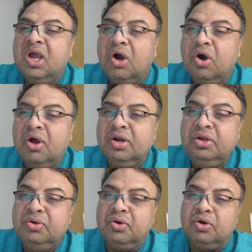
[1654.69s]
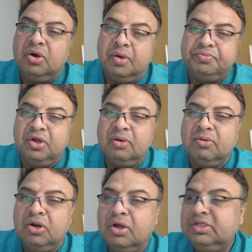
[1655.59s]
or
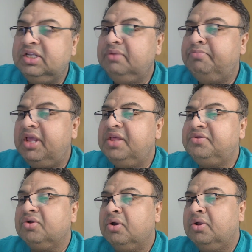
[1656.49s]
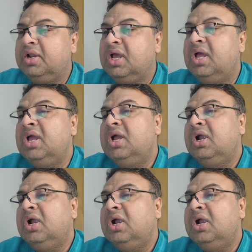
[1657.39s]
neuro-ophthalmology based on a